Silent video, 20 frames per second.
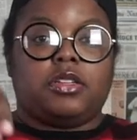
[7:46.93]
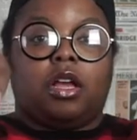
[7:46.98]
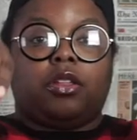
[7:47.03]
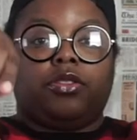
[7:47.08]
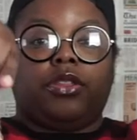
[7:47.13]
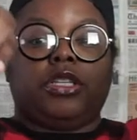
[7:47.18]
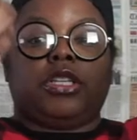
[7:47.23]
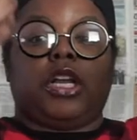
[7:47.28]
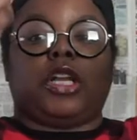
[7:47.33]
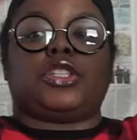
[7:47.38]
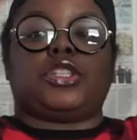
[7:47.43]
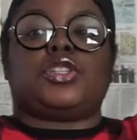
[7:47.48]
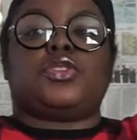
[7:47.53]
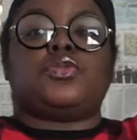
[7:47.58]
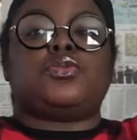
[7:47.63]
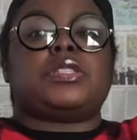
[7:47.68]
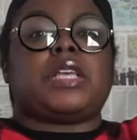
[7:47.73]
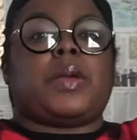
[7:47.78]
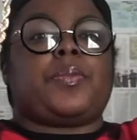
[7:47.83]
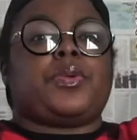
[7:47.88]
These are two
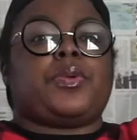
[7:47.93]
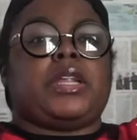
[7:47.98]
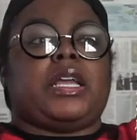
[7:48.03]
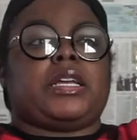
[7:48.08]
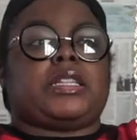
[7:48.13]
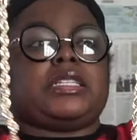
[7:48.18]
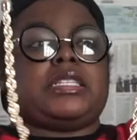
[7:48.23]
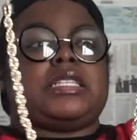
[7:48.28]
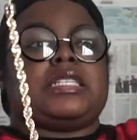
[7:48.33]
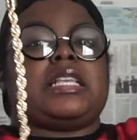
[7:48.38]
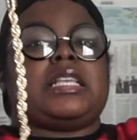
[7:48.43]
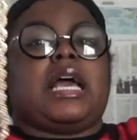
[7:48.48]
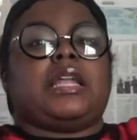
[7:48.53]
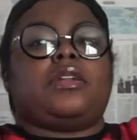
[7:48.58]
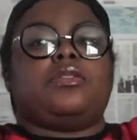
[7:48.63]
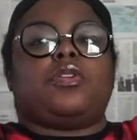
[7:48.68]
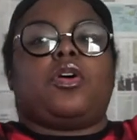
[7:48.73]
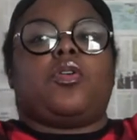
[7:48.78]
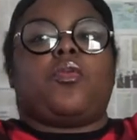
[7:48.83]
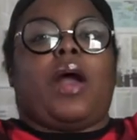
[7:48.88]
separate necklaces. I don't
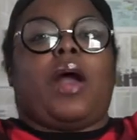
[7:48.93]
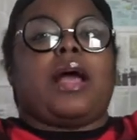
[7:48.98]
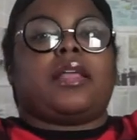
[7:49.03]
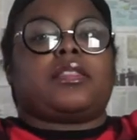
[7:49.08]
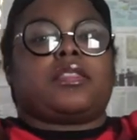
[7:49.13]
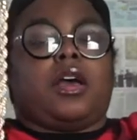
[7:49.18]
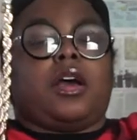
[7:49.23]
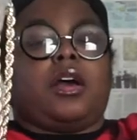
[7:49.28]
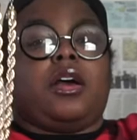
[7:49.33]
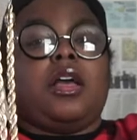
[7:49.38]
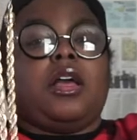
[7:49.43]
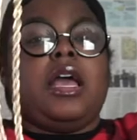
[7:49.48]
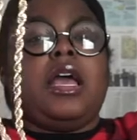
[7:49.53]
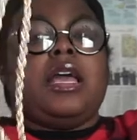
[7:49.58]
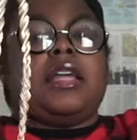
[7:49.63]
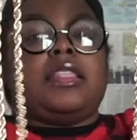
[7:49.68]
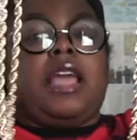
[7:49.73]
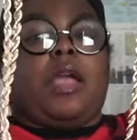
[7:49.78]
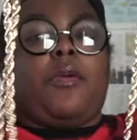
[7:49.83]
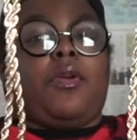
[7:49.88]
know why I thought
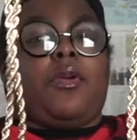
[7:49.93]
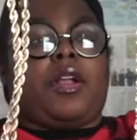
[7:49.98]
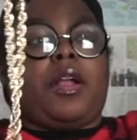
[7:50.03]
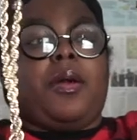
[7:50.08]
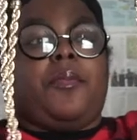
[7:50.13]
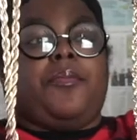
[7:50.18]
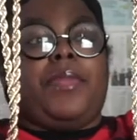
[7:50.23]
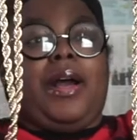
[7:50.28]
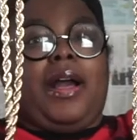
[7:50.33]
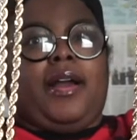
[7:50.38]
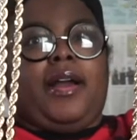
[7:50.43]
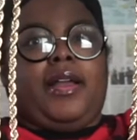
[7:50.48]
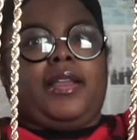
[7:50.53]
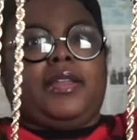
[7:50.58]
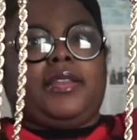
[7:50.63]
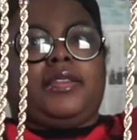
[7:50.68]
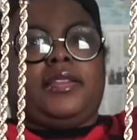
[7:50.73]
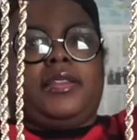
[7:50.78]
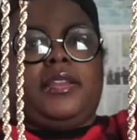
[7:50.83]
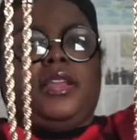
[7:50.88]
they were
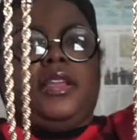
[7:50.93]
combined.